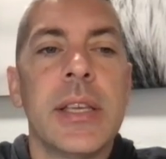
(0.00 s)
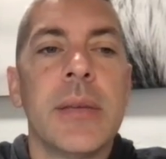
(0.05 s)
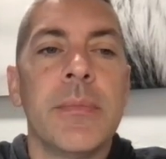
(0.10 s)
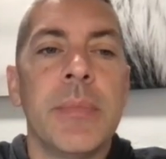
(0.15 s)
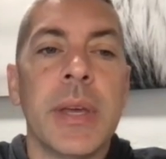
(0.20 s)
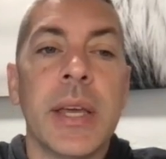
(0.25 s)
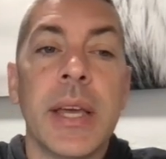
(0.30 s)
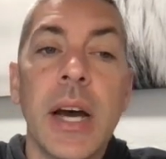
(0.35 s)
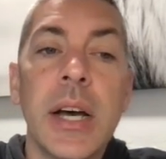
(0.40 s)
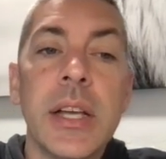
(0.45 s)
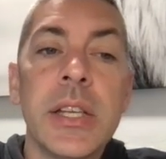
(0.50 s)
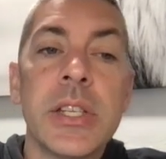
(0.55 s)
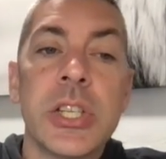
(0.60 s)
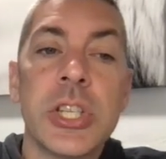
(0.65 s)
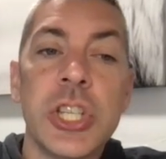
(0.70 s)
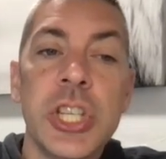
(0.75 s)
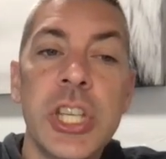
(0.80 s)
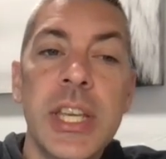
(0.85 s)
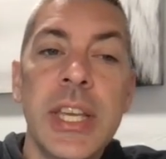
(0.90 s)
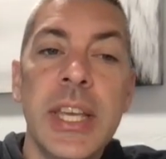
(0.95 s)
because
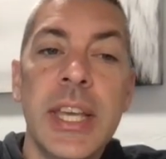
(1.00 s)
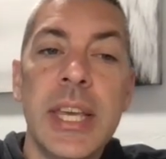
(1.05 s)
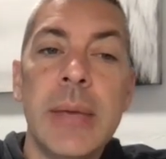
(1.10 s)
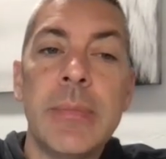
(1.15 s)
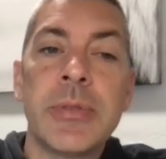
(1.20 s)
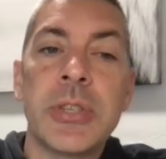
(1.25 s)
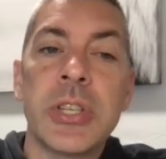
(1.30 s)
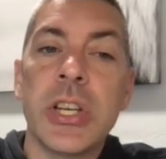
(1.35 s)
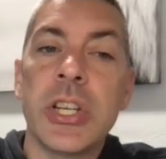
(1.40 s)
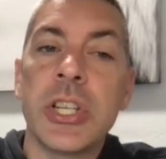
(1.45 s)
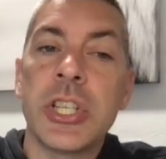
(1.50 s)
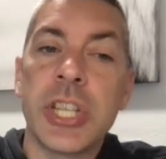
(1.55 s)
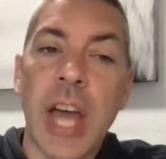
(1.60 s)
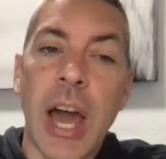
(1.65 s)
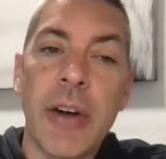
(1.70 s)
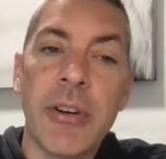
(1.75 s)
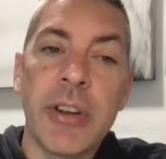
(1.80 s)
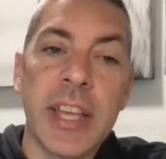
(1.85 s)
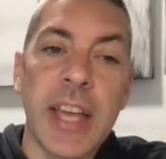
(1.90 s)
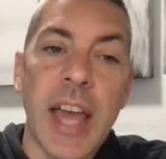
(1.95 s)
she keeps
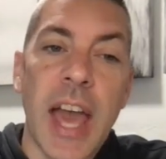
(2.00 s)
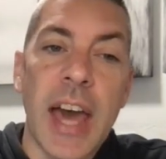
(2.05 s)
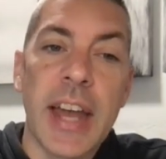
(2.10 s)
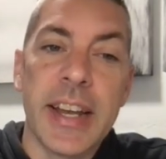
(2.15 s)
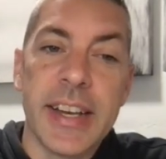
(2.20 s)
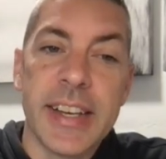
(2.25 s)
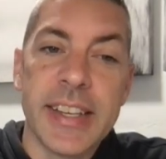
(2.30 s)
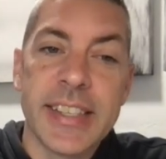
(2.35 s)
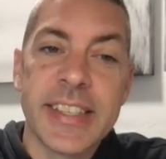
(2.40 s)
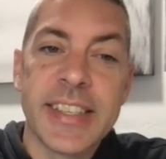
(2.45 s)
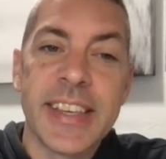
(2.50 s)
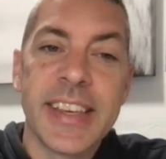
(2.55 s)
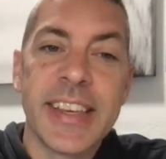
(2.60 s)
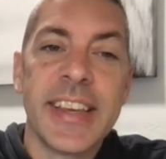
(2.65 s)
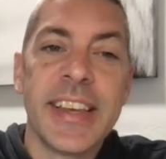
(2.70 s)
shouting at us."